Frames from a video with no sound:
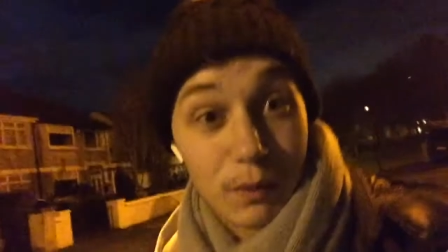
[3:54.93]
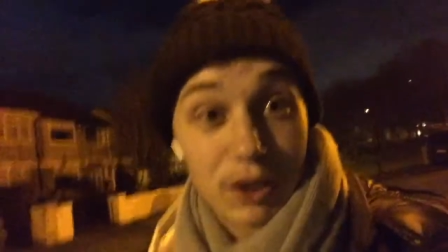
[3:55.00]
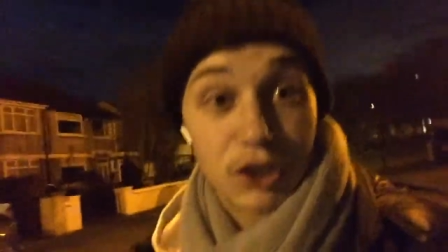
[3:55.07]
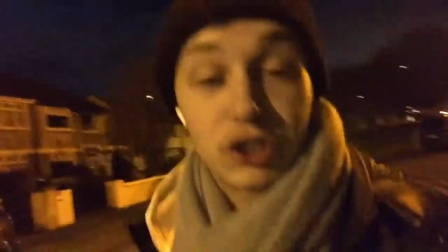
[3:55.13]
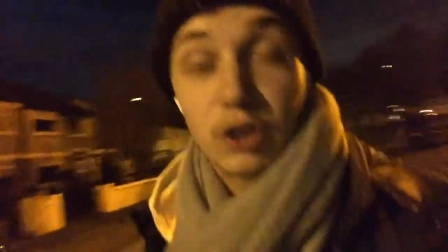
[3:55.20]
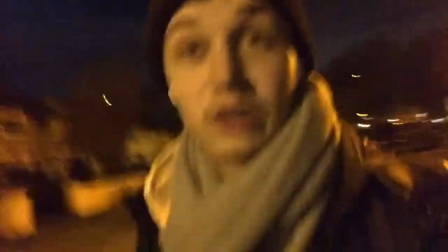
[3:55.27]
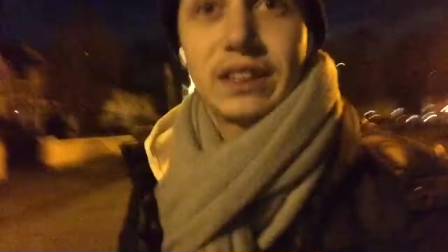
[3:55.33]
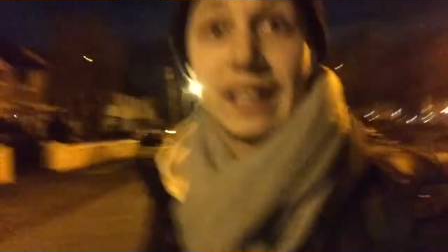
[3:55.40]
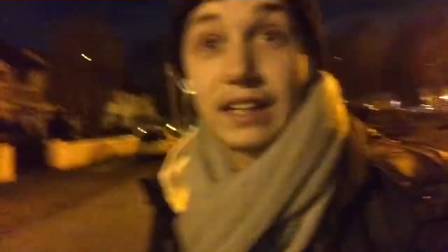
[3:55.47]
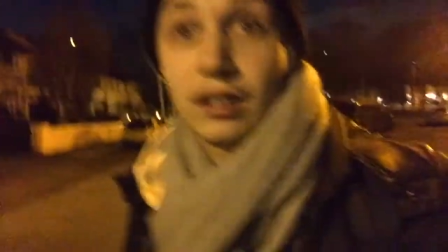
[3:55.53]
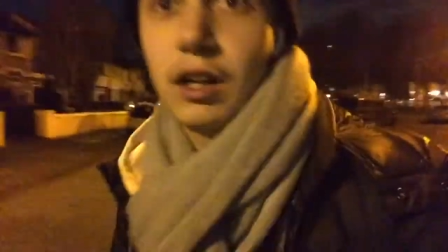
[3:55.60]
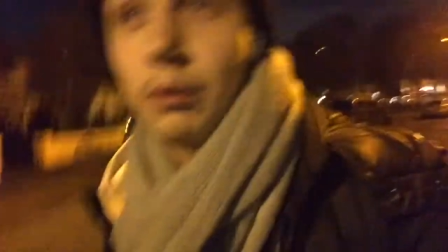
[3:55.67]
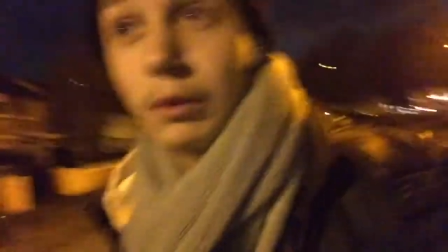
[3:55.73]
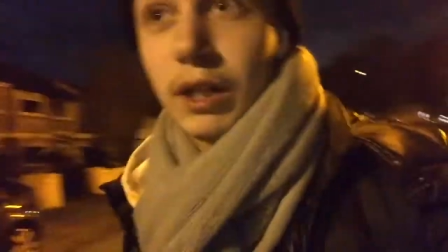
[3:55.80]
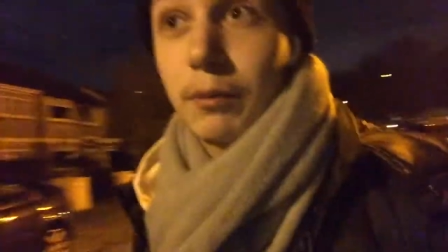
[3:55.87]
want to show you later
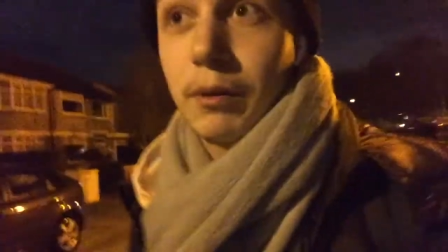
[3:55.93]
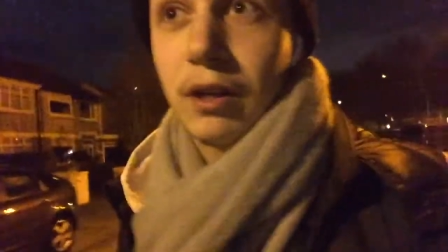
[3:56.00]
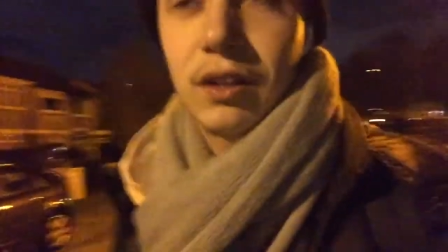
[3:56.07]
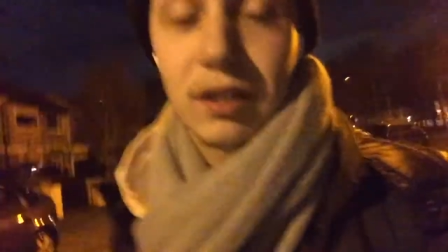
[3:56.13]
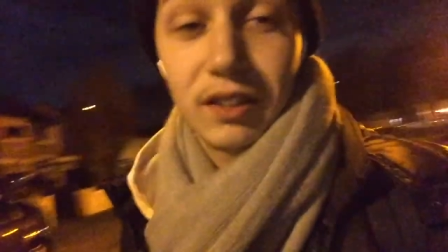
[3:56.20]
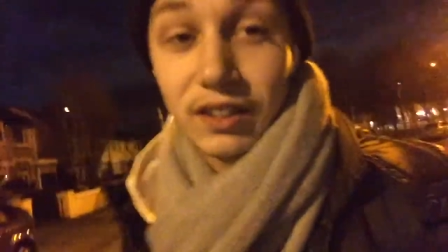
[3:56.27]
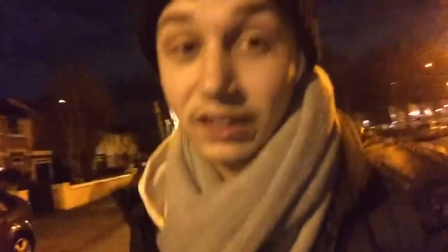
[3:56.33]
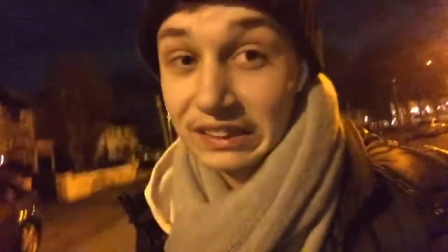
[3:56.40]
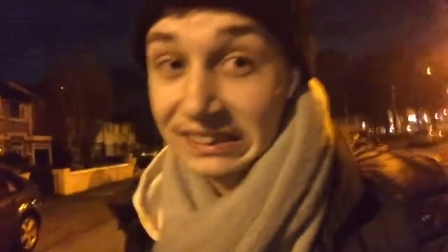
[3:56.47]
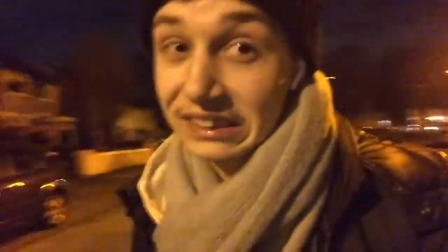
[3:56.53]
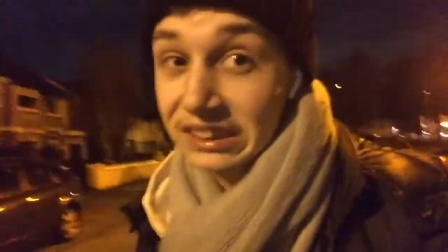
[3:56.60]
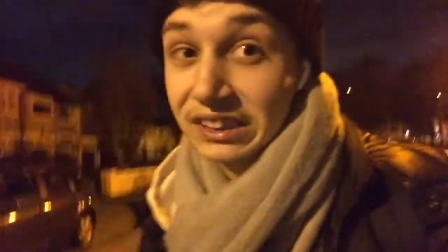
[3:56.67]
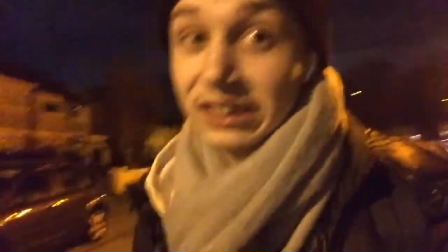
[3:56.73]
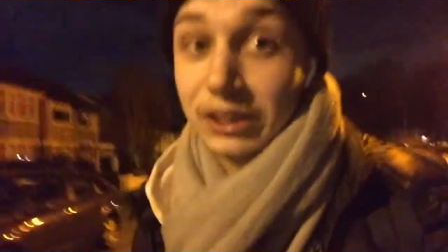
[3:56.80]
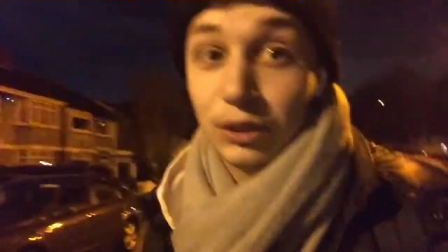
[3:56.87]
on what I bought. It's
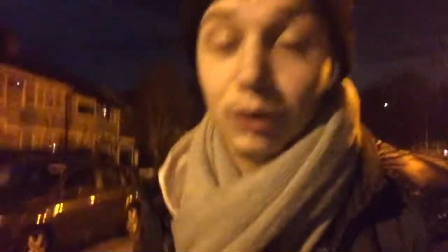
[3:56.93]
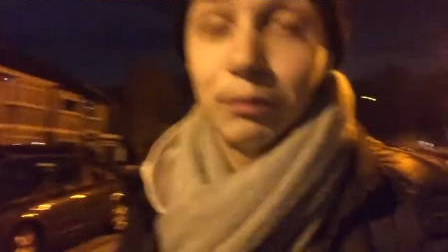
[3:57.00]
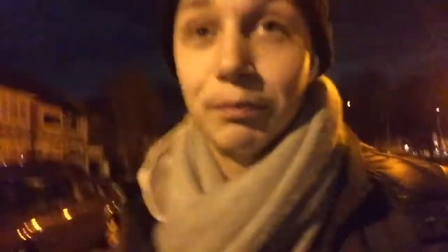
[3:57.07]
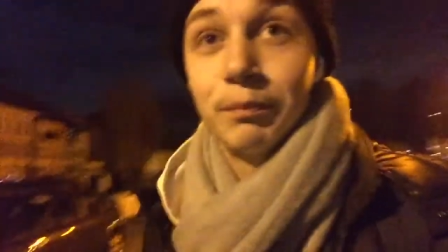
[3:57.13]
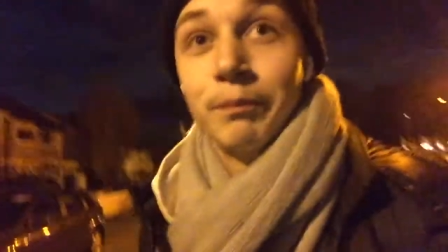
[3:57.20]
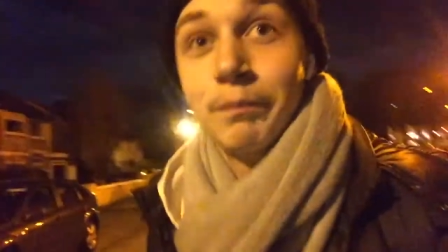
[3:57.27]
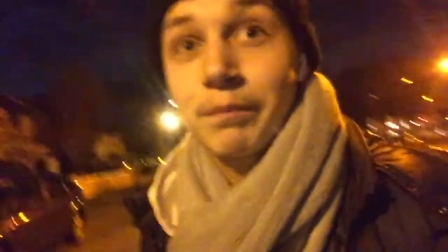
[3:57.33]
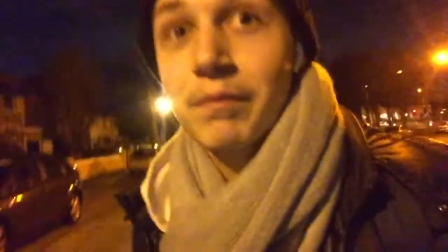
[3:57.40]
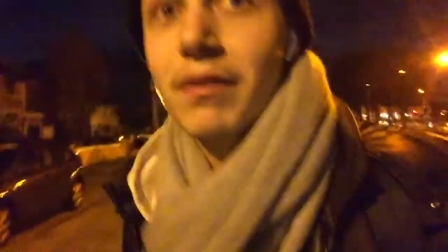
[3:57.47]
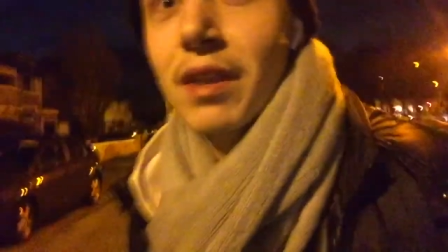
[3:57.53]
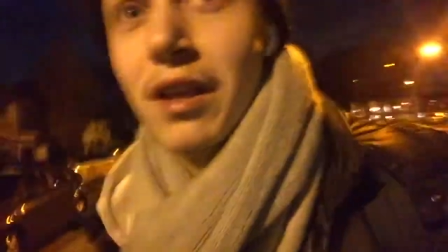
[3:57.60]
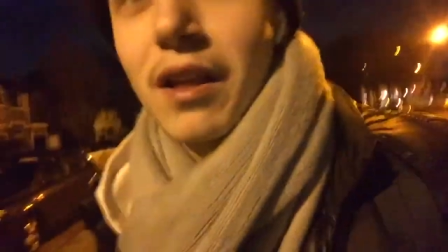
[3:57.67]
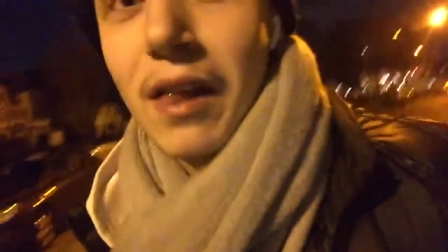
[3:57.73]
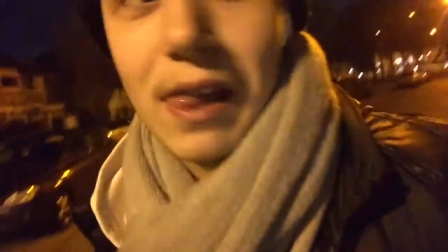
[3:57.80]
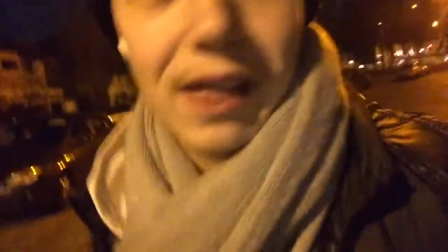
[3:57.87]
something
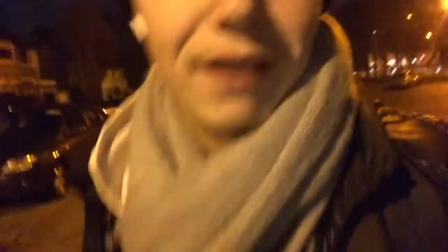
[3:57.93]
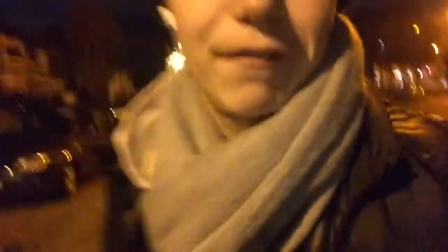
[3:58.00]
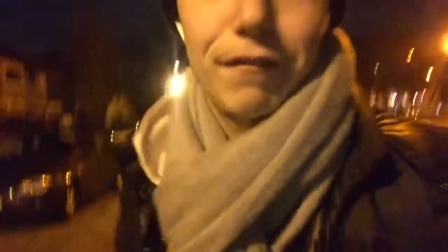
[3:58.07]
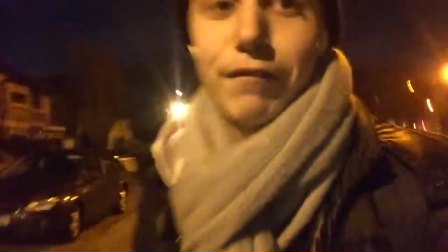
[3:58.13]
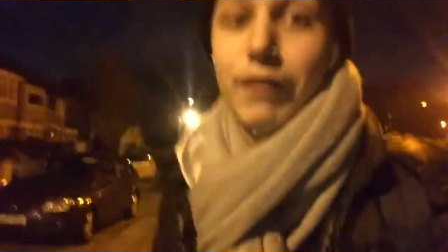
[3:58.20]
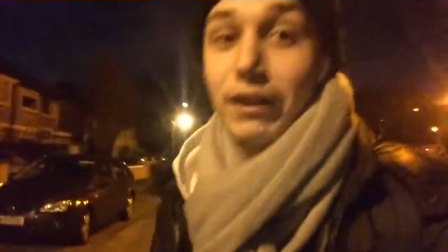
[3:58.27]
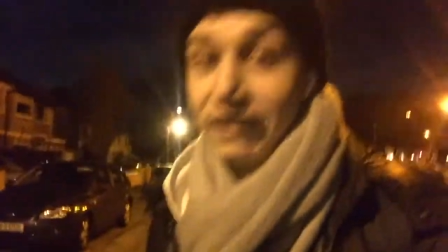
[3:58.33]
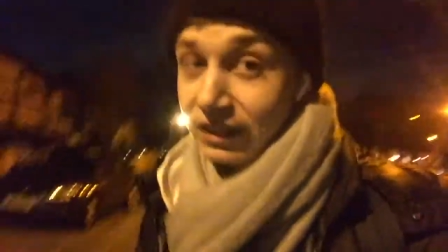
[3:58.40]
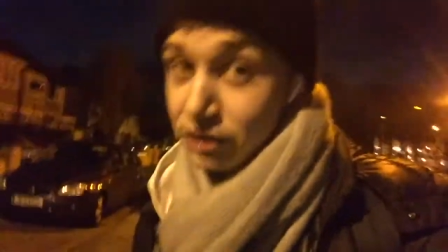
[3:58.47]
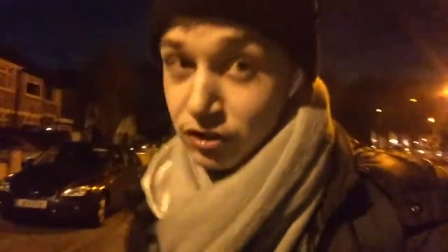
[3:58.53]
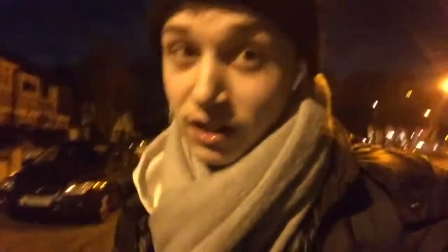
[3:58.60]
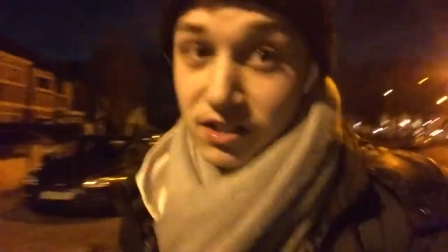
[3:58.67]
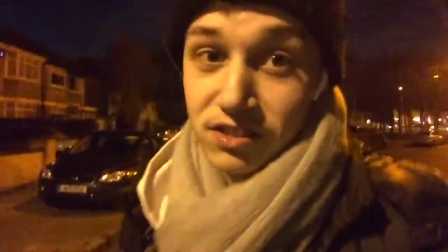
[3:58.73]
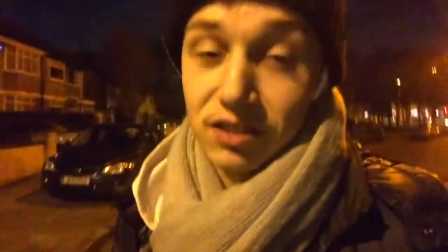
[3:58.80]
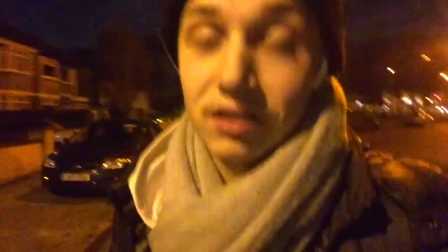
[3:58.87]
very
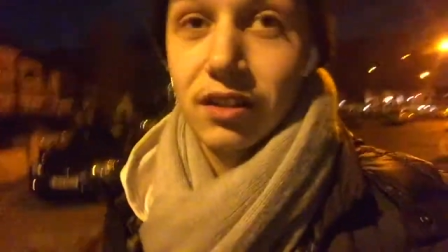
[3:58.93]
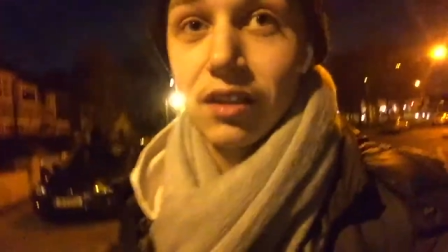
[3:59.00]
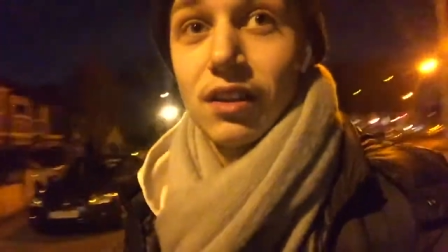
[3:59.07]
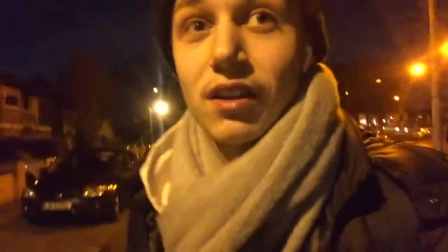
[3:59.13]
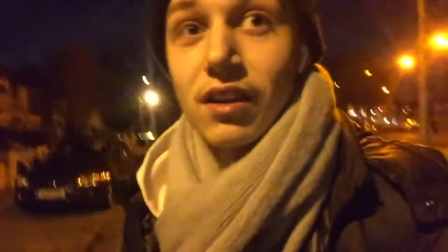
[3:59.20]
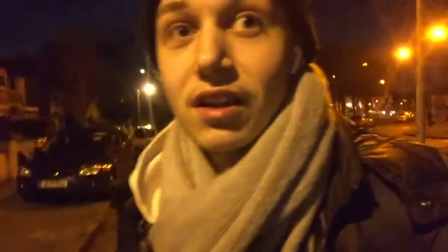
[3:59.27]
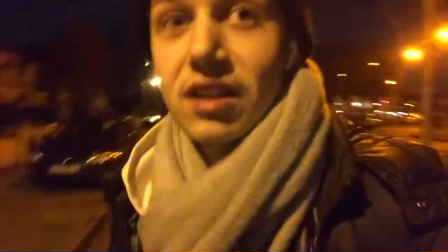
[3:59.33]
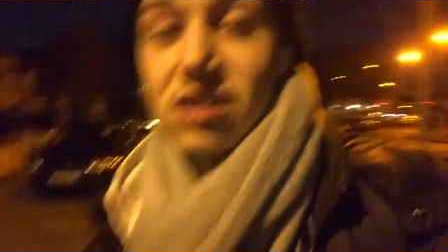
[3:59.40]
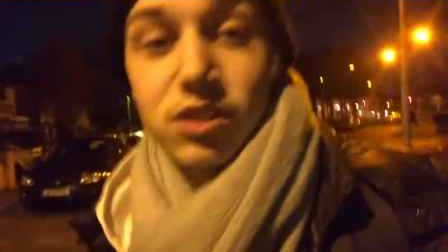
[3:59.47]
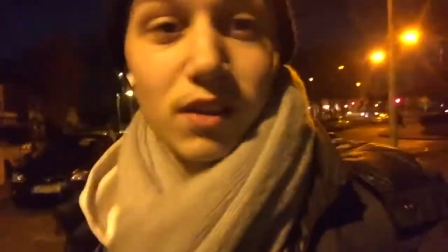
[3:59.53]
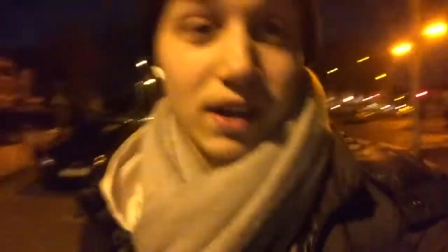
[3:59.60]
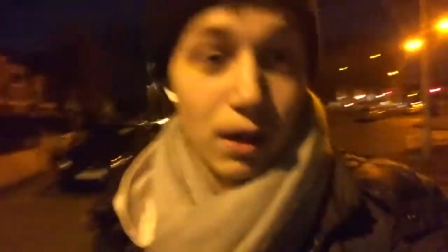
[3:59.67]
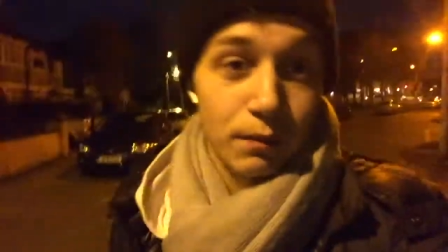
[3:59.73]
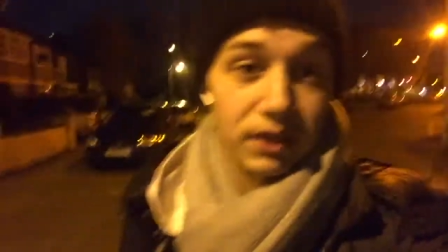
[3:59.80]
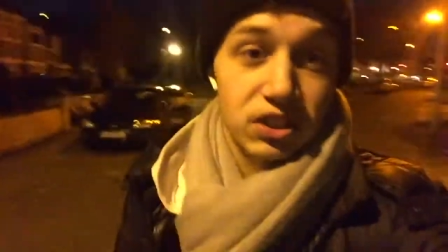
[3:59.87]
interesting. So I
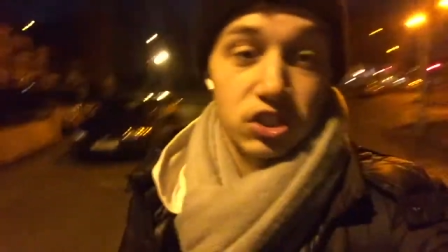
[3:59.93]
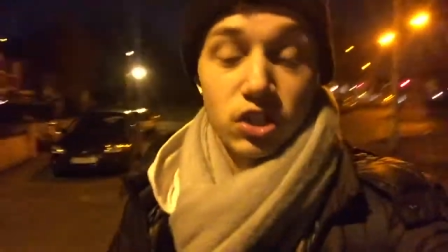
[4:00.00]
can't wait to